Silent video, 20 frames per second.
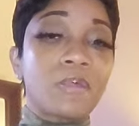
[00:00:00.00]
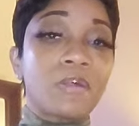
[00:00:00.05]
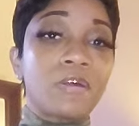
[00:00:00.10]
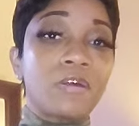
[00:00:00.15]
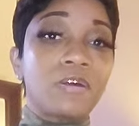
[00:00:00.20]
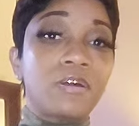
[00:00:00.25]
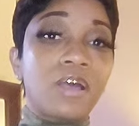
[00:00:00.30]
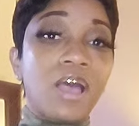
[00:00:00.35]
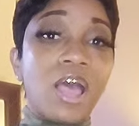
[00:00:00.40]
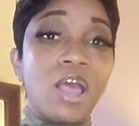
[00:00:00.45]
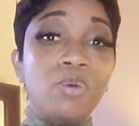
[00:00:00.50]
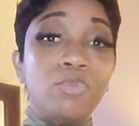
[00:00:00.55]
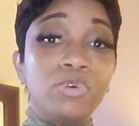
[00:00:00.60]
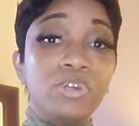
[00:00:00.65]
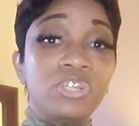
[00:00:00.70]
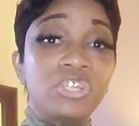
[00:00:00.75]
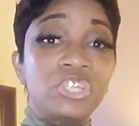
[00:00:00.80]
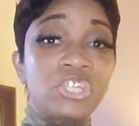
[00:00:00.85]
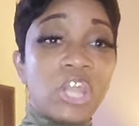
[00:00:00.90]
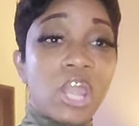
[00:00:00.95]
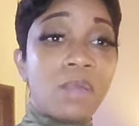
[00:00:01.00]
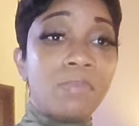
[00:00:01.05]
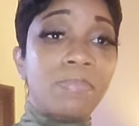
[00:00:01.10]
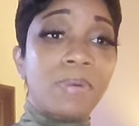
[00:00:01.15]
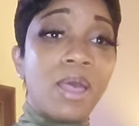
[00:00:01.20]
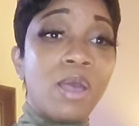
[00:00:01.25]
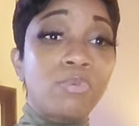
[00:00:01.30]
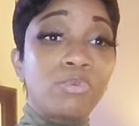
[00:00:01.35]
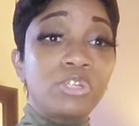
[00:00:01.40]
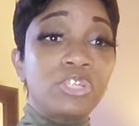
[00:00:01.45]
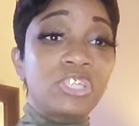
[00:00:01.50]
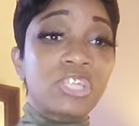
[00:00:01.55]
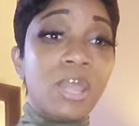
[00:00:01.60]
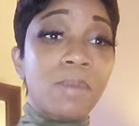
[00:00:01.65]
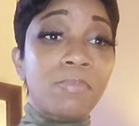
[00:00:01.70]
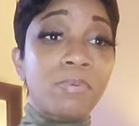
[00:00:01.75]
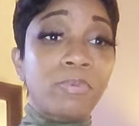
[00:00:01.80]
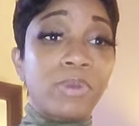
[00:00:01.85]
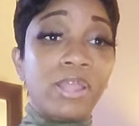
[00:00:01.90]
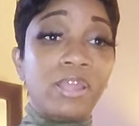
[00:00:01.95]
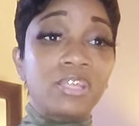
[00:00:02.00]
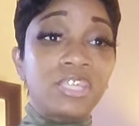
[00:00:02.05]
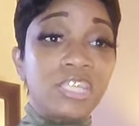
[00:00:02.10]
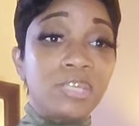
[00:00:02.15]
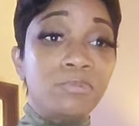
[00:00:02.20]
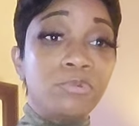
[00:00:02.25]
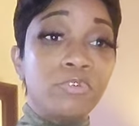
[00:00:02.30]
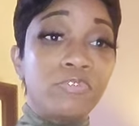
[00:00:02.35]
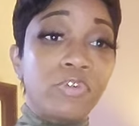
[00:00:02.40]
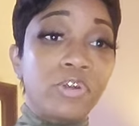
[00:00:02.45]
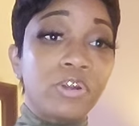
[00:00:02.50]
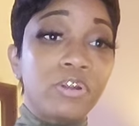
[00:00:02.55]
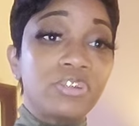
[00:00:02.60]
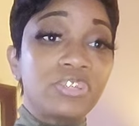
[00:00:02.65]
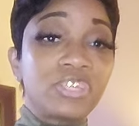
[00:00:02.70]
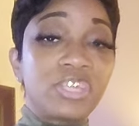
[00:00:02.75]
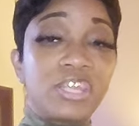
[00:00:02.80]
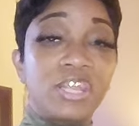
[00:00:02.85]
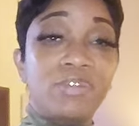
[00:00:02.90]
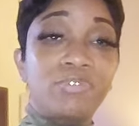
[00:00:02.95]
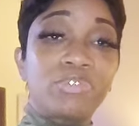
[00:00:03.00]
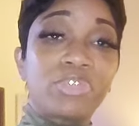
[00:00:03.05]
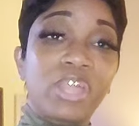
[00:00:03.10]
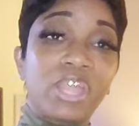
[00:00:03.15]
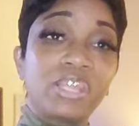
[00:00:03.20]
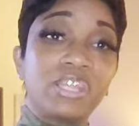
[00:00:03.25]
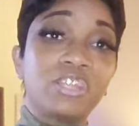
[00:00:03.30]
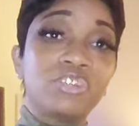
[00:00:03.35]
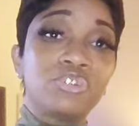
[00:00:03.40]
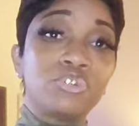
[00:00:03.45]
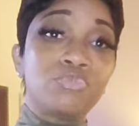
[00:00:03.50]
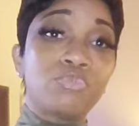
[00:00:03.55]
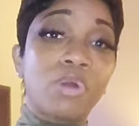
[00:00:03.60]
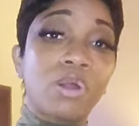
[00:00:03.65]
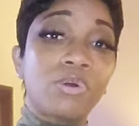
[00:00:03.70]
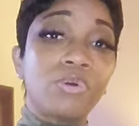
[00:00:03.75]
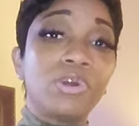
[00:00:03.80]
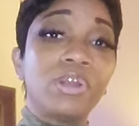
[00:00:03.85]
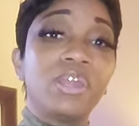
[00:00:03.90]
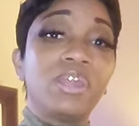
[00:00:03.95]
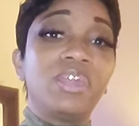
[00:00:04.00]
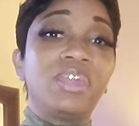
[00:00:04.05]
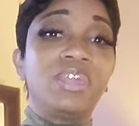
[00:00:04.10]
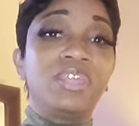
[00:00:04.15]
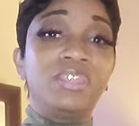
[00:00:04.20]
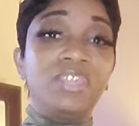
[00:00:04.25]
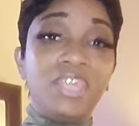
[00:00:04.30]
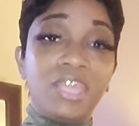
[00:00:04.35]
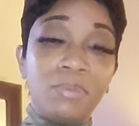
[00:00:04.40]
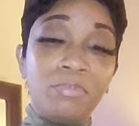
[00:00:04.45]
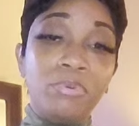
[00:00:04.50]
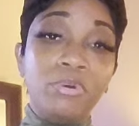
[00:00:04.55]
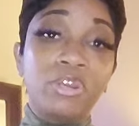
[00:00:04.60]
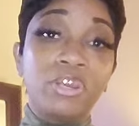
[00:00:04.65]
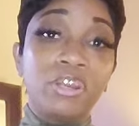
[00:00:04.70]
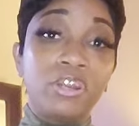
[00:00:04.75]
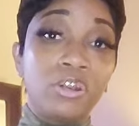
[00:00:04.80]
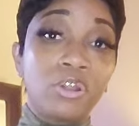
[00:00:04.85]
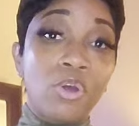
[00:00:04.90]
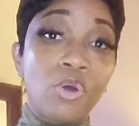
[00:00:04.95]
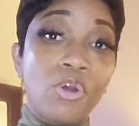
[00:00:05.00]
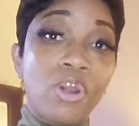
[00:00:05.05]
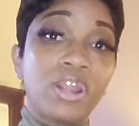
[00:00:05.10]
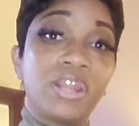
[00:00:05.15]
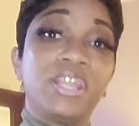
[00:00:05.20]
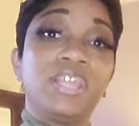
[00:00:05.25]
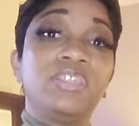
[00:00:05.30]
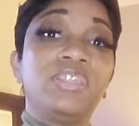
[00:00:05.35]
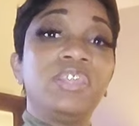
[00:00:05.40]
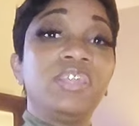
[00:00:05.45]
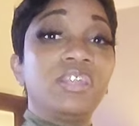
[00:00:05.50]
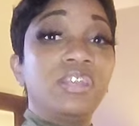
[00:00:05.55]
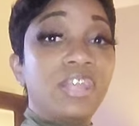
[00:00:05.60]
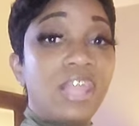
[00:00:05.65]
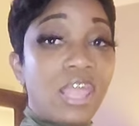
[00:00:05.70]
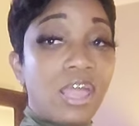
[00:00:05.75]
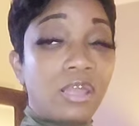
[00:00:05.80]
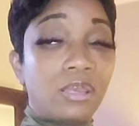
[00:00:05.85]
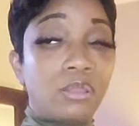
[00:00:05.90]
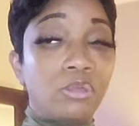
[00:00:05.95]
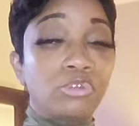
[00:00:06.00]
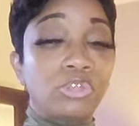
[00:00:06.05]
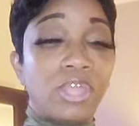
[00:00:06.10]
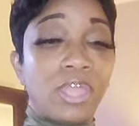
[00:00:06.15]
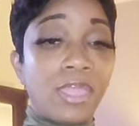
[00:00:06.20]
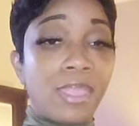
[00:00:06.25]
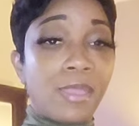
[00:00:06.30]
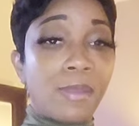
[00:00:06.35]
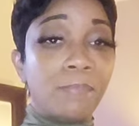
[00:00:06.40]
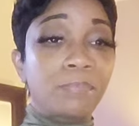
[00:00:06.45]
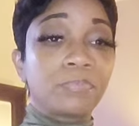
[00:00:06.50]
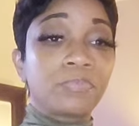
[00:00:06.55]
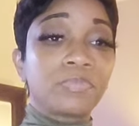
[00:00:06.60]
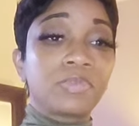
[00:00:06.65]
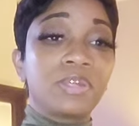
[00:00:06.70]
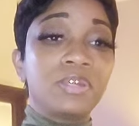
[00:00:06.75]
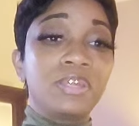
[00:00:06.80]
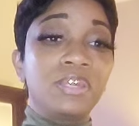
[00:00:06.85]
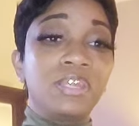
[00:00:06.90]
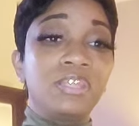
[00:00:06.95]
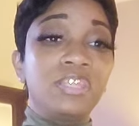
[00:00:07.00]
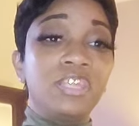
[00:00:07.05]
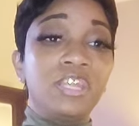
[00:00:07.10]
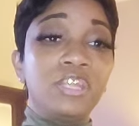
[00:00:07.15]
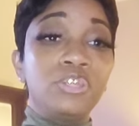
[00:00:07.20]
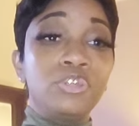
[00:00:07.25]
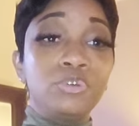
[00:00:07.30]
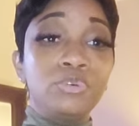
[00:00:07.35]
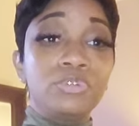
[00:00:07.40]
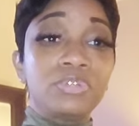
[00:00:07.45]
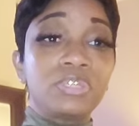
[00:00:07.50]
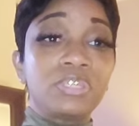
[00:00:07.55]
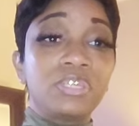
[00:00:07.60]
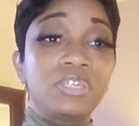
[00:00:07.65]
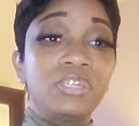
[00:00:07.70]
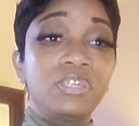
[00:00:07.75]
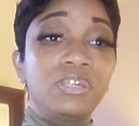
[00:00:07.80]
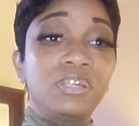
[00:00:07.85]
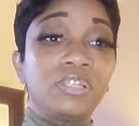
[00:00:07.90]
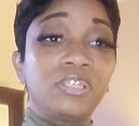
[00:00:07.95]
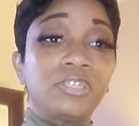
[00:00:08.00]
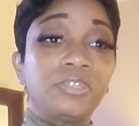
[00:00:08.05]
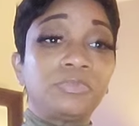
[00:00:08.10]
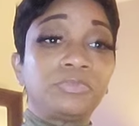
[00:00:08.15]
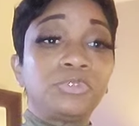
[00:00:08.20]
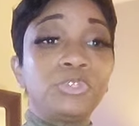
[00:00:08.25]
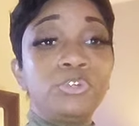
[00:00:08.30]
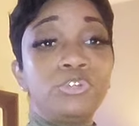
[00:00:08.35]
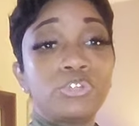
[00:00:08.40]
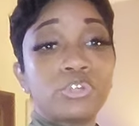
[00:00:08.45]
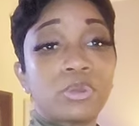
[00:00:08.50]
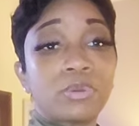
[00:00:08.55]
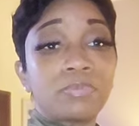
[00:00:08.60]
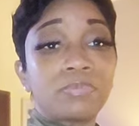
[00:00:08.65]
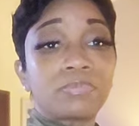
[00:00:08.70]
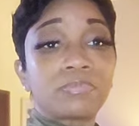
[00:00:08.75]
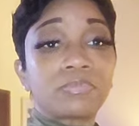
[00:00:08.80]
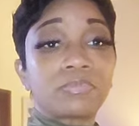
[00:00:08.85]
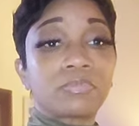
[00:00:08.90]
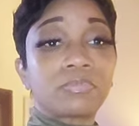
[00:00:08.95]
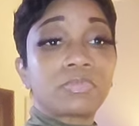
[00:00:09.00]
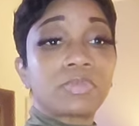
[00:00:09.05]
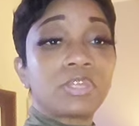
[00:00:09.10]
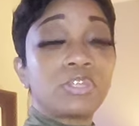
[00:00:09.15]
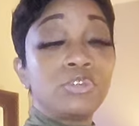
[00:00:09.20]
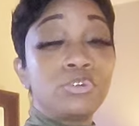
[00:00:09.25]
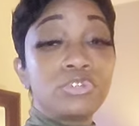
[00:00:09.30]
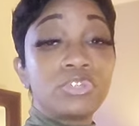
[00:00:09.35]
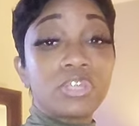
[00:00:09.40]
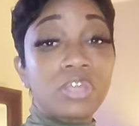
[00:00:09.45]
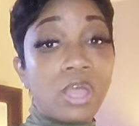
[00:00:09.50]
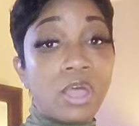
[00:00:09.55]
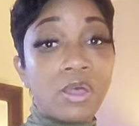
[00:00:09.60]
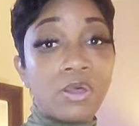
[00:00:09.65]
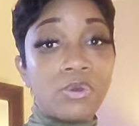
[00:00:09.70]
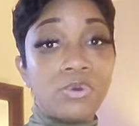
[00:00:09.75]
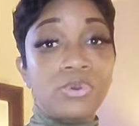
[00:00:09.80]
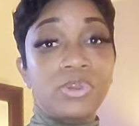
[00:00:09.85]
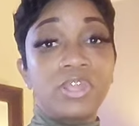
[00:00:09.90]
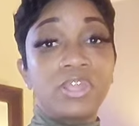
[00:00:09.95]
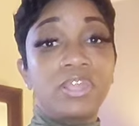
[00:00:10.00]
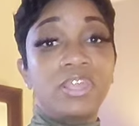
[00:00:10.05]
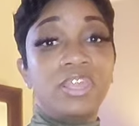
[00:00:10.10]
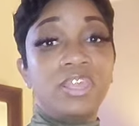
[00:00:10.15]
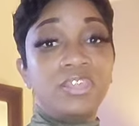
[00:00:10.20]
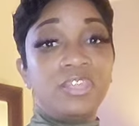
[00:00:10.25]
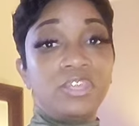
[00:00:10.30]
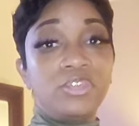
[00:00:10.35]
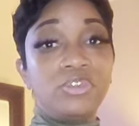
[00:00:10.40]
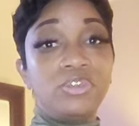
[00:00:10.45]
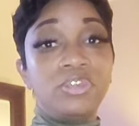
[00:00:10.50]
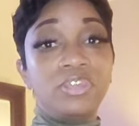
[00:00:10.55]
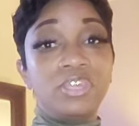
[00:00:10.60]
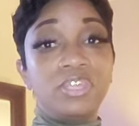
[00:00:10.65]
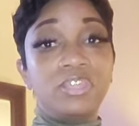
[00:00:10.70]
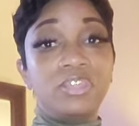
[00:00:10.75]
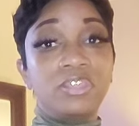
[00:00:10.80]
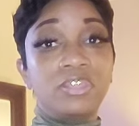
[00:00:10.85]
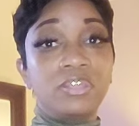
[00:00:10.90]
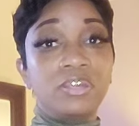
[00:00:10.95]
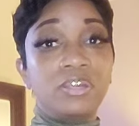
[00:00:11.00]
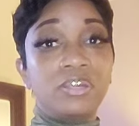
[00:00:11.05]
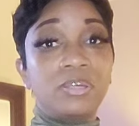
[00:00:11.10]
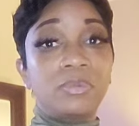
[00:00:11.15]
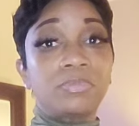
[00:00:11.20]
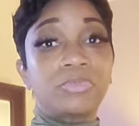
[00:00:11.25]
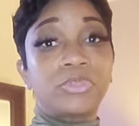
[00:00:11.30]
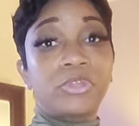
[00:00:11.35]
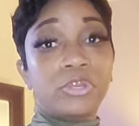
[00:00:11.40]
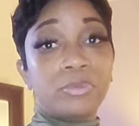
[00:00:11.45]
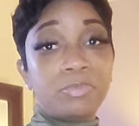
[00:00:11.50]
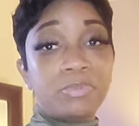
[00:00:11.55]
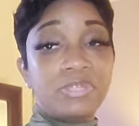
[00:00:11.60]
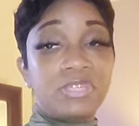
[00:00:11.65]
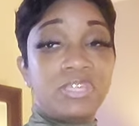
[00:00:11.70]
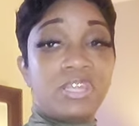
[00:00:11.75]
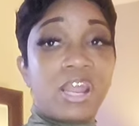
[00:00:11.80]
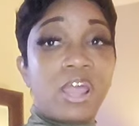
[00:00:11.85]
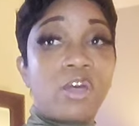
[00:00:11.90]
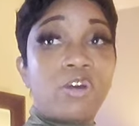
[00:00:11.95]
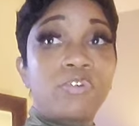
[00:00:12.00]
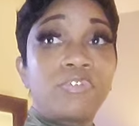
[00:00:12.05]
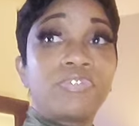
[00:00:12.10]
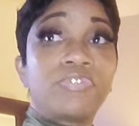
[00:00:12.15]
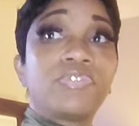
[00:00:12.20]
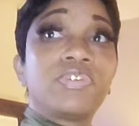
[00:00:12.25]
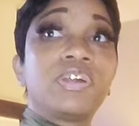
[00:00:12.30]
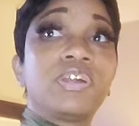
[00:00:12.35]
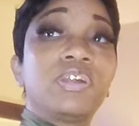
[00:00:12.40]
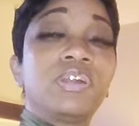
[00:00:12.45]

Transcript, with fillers: uh, I would shop. I would shop around Temu first, get everything that you want, and then put it in the cart, and then download the app, and then use the um, use your use the code, and then you can get um, thirty um, percent off.